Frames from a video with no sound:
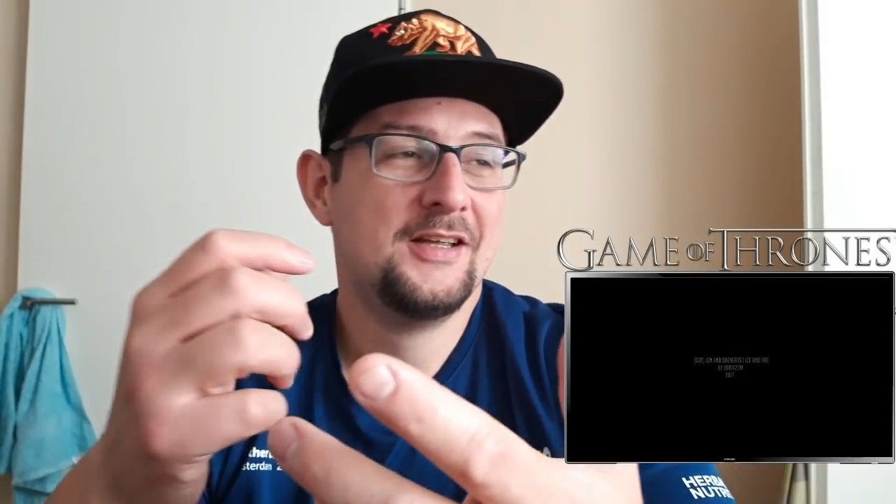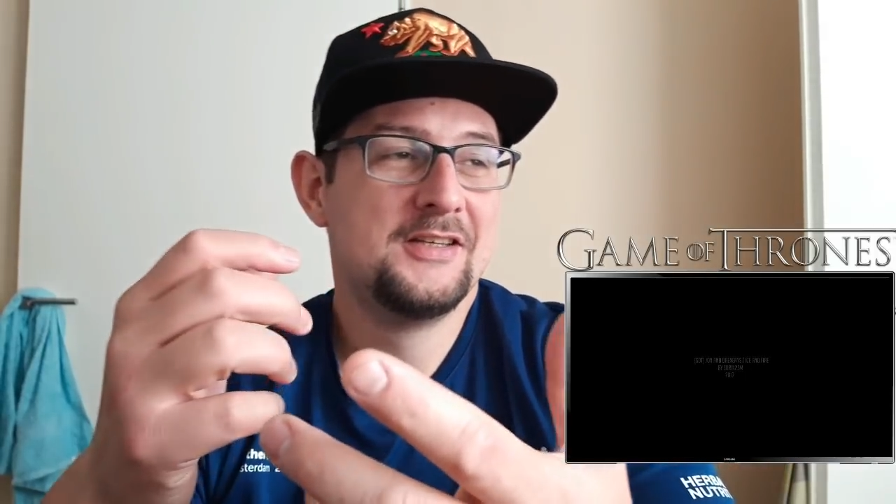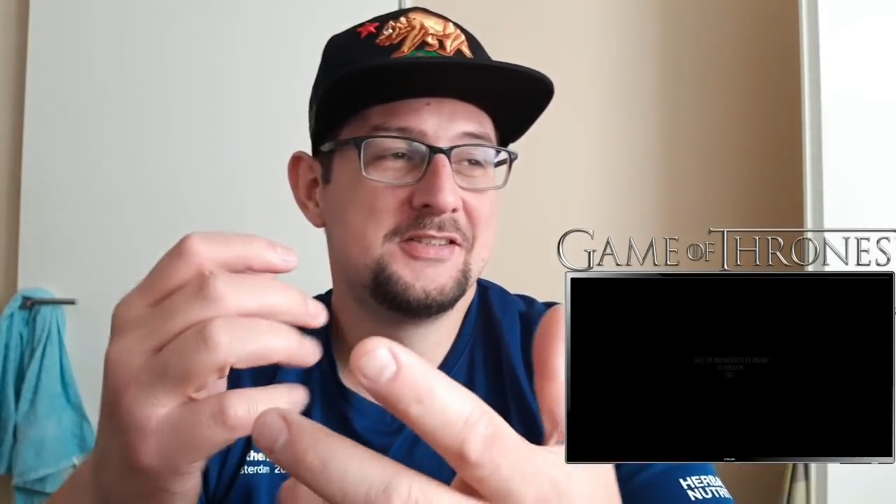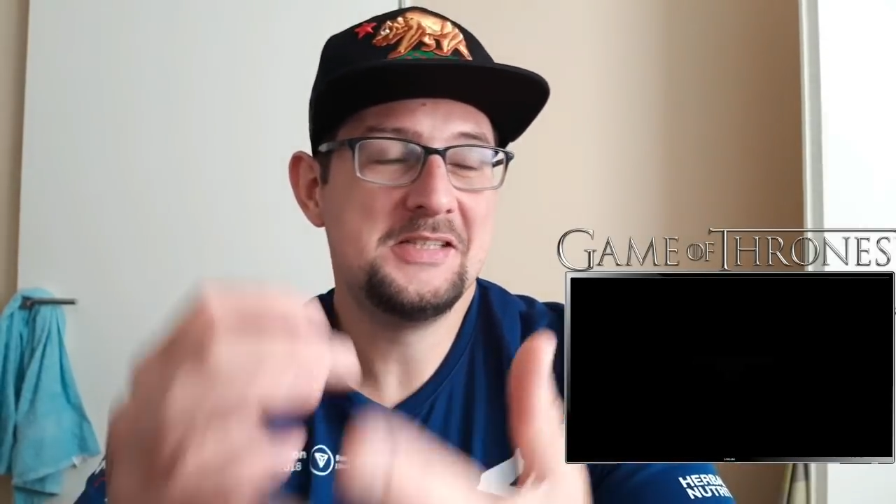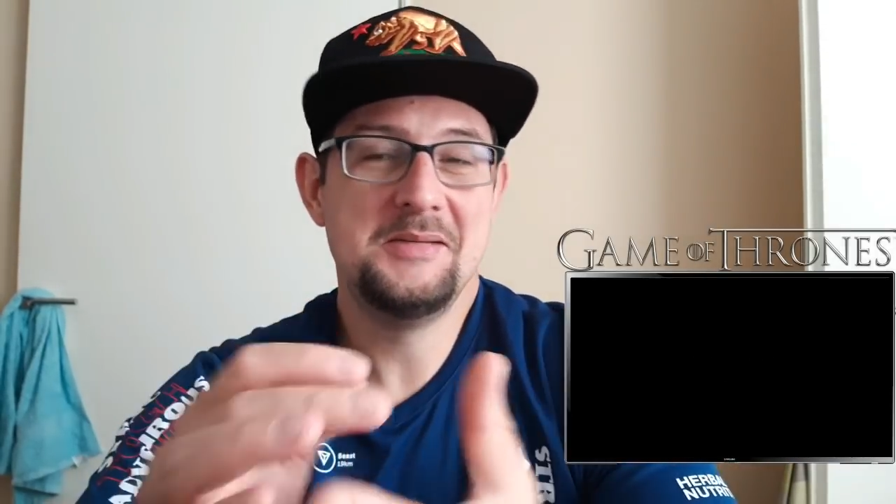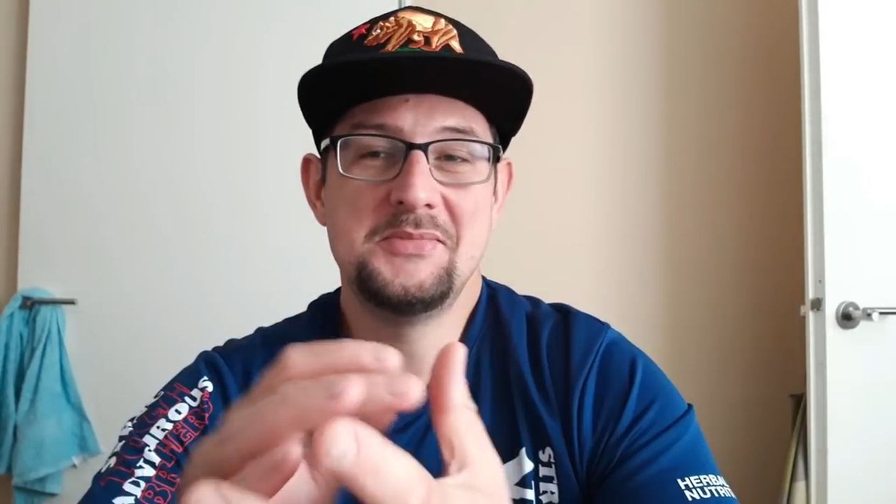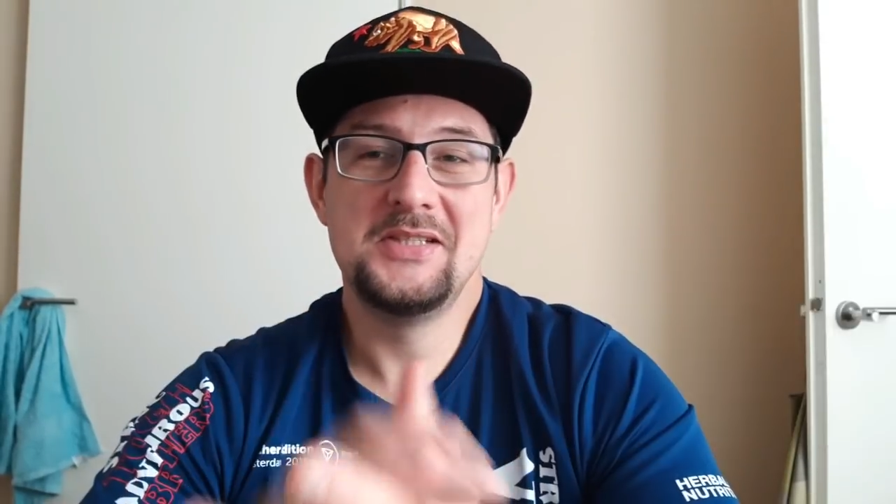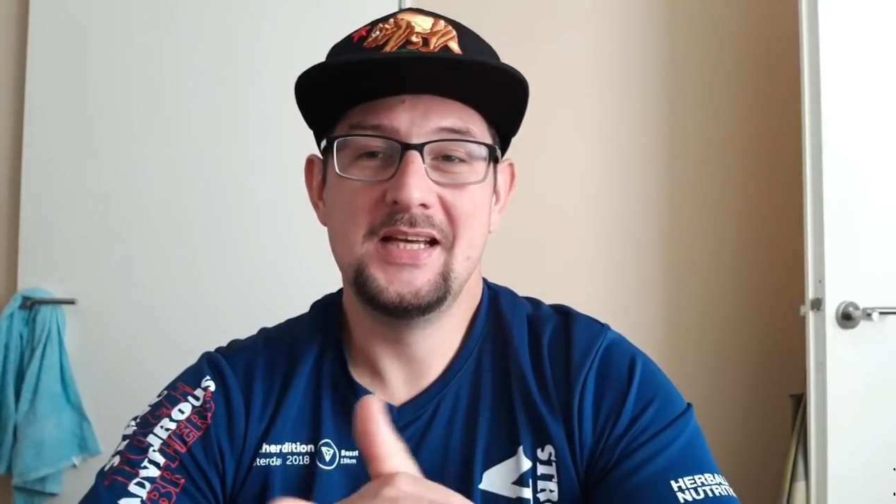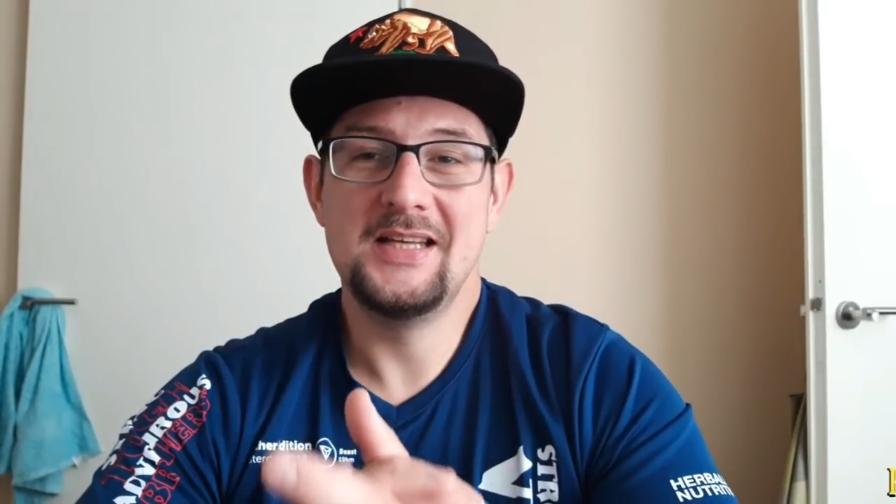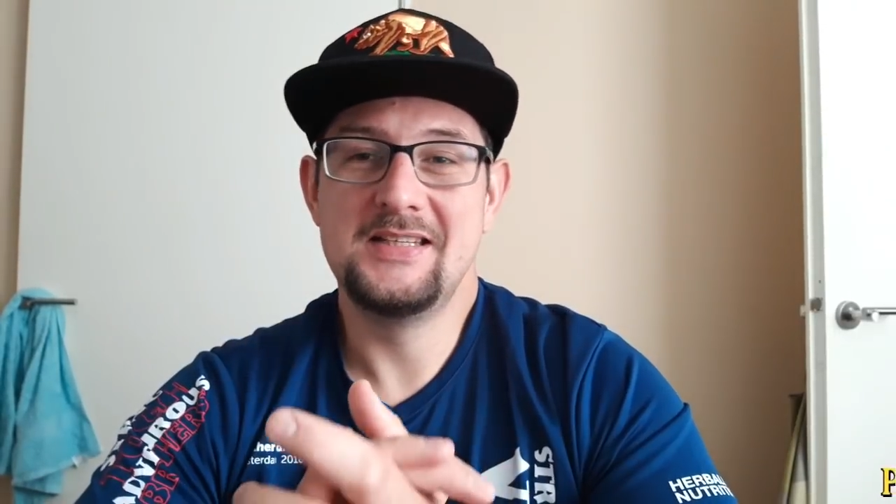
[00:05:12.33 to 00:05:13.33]
seem to
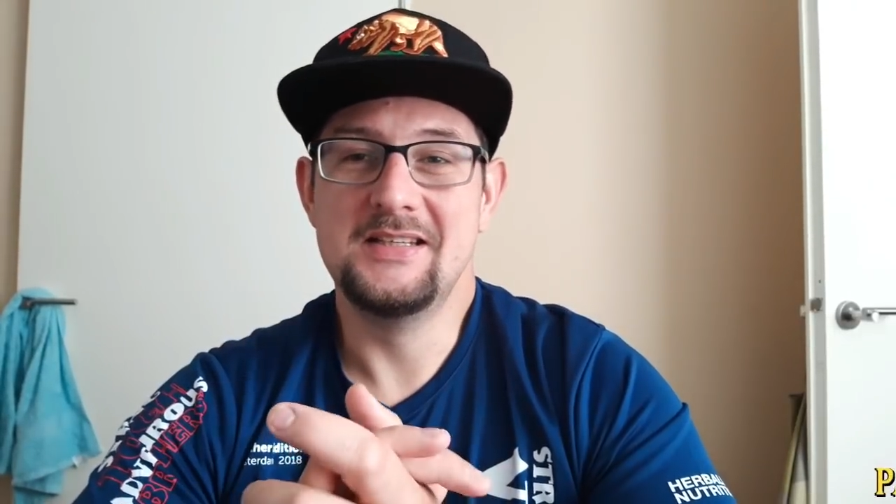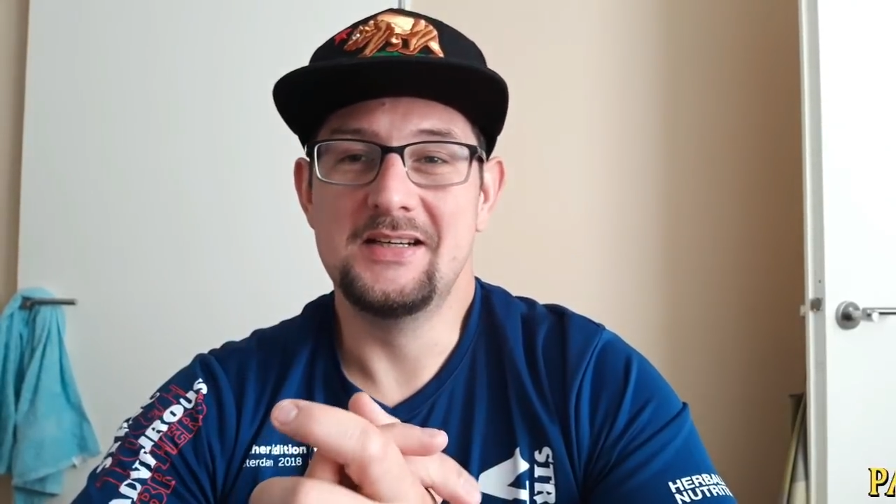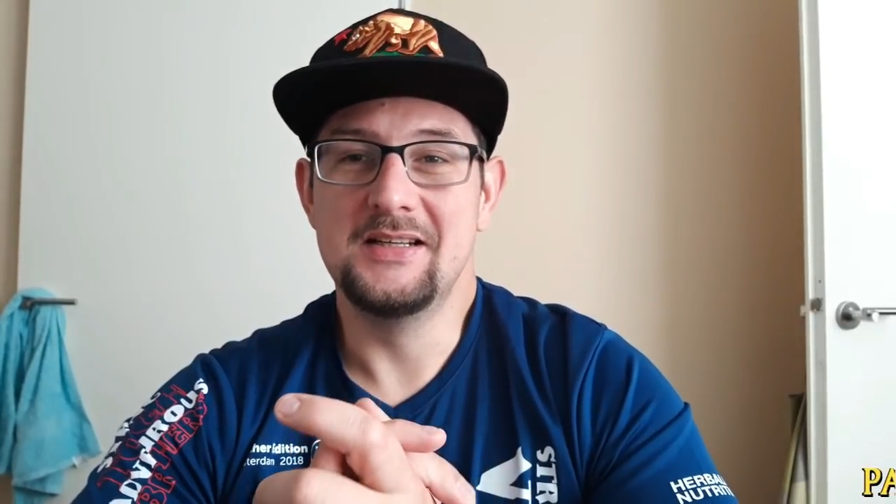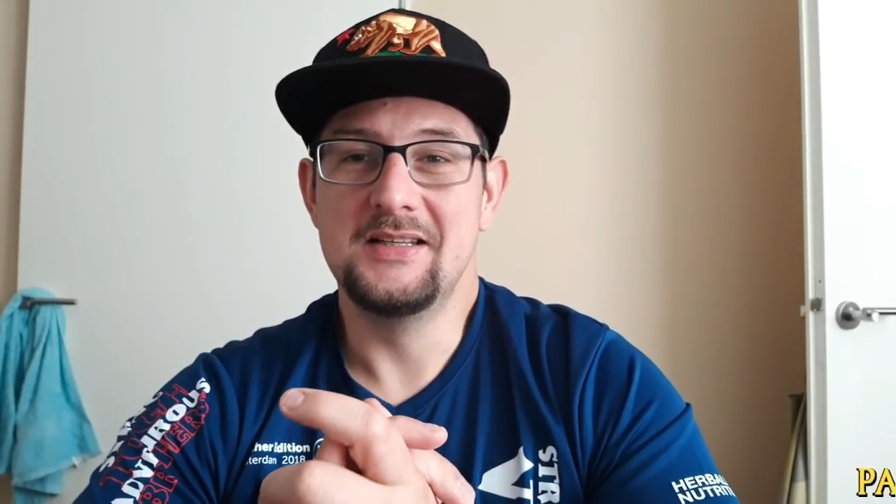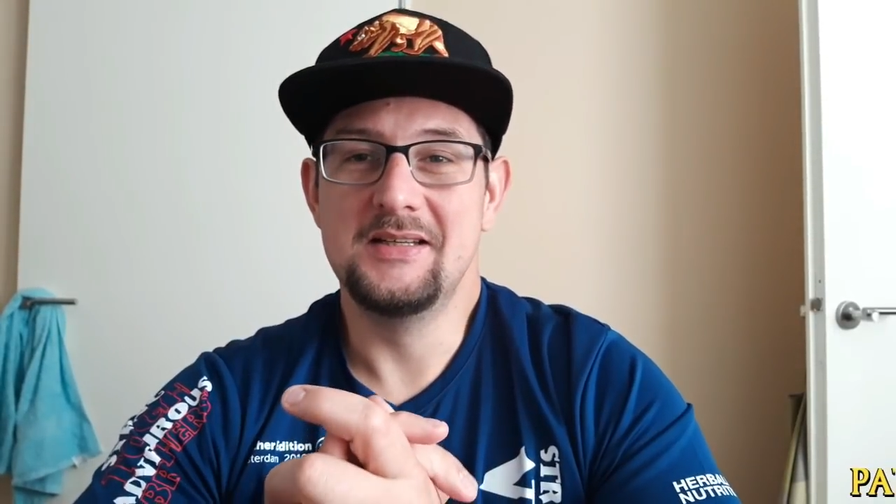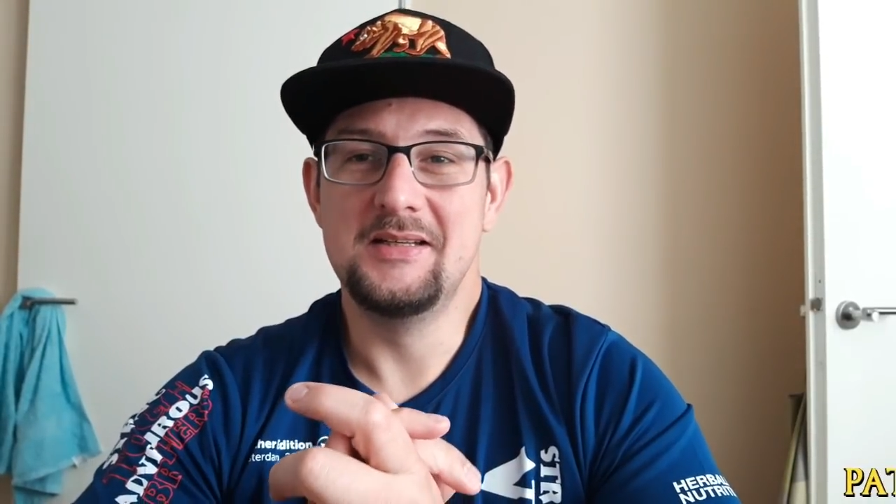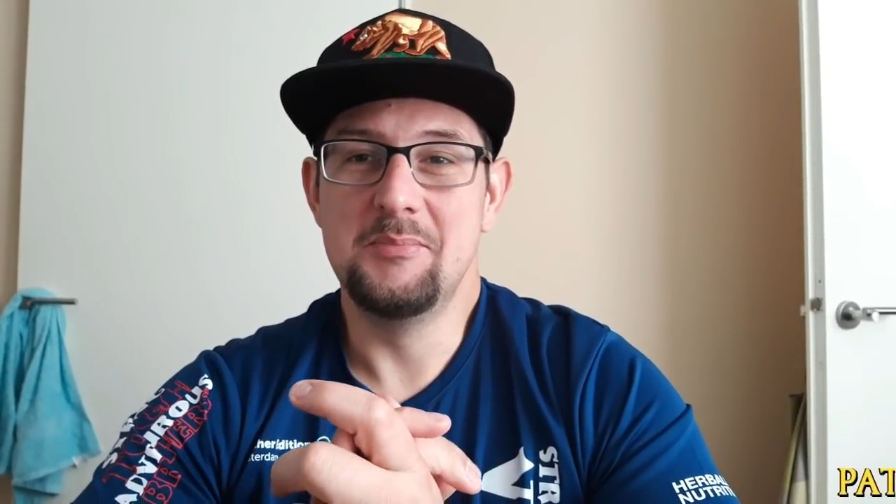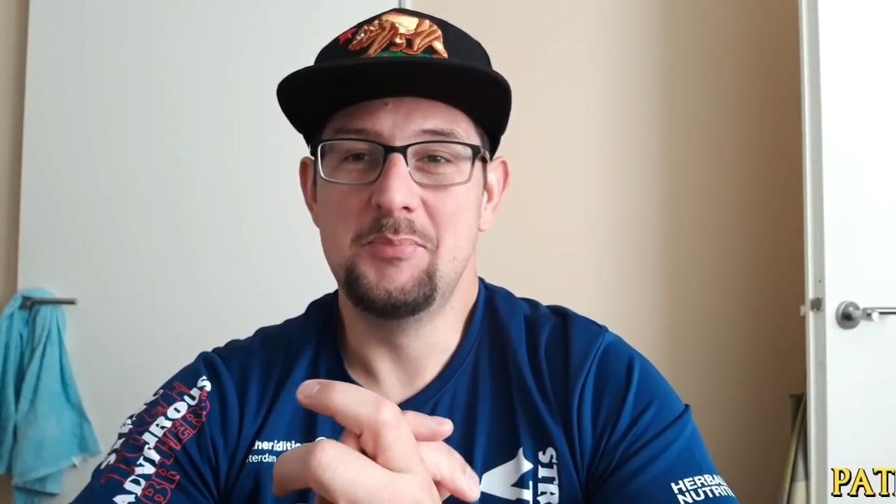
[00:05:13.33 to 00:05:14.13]
get the